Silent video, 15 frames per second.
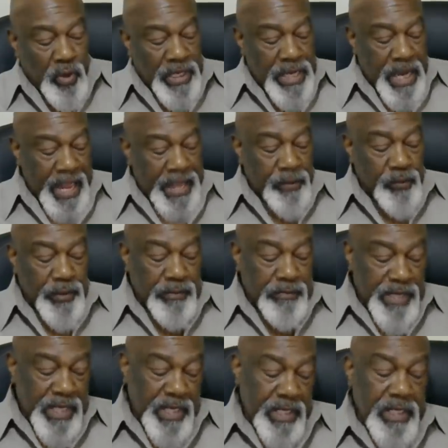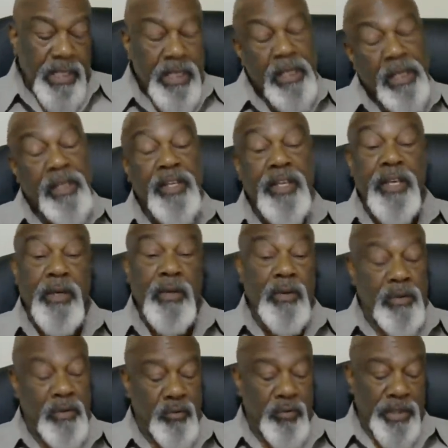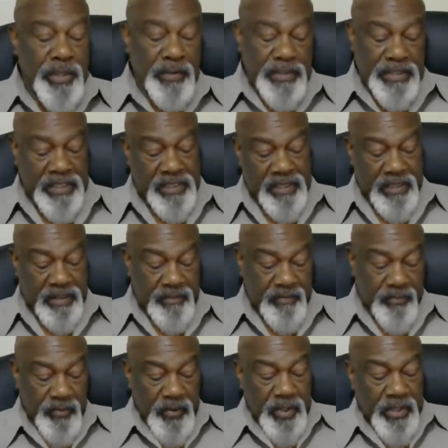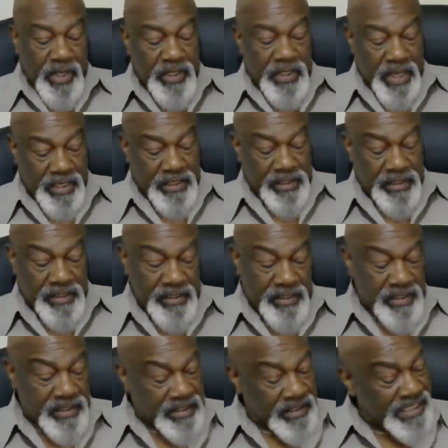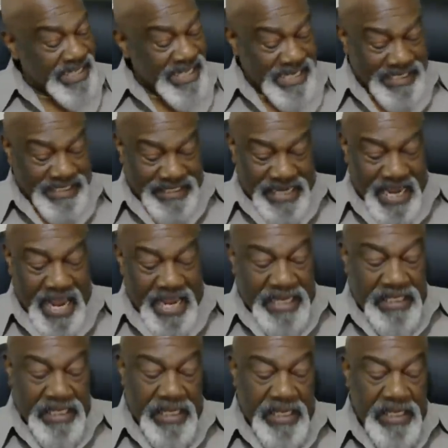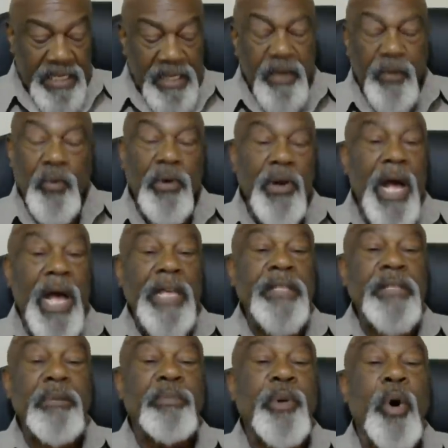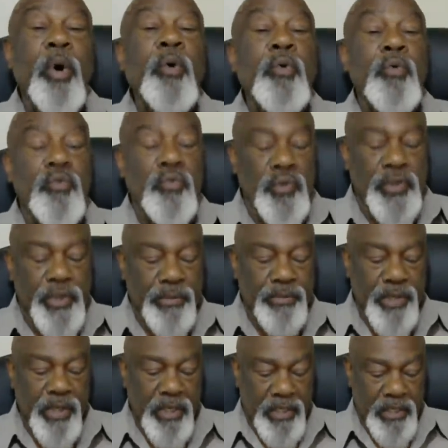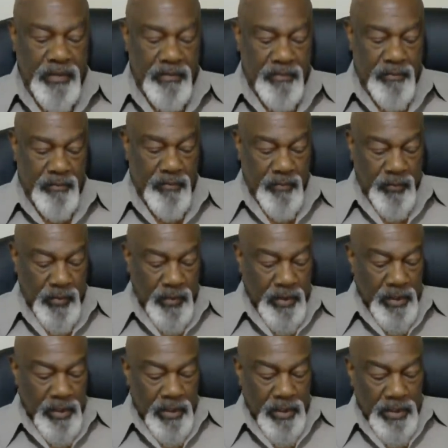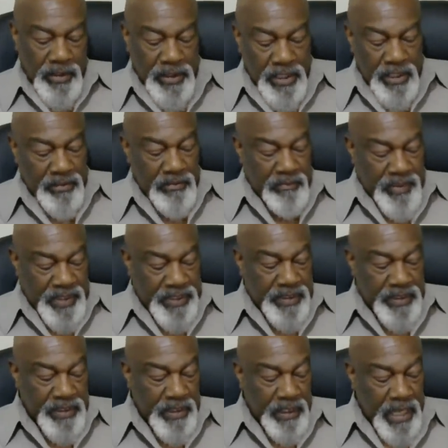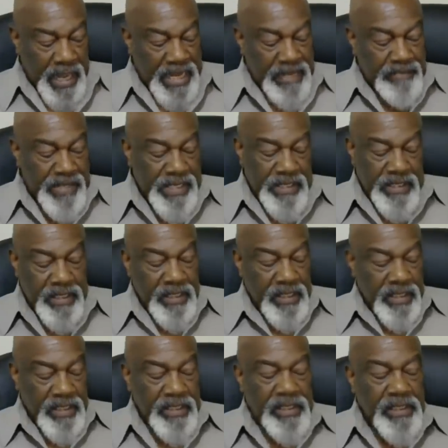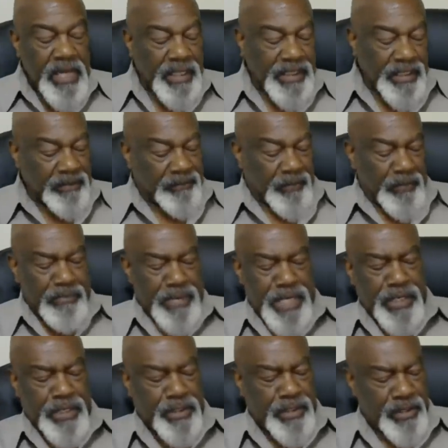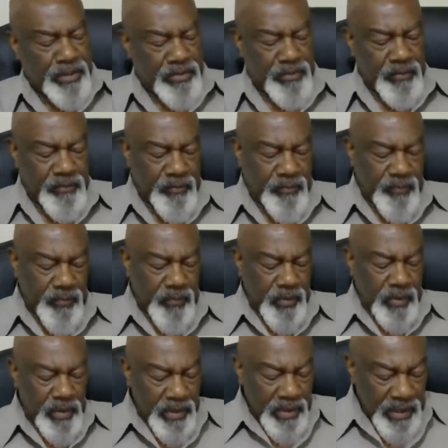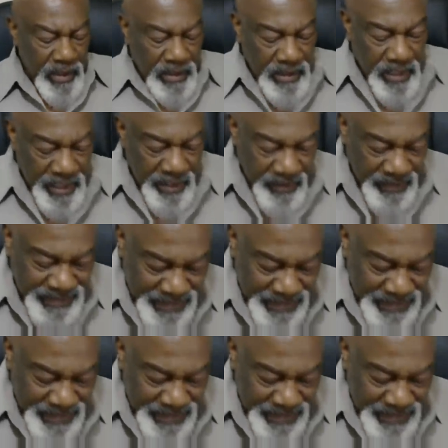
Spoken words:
one night with me, you will see that that's exactly where I'm supposed to be. Getting bitches to like me is nothing for me to do. They are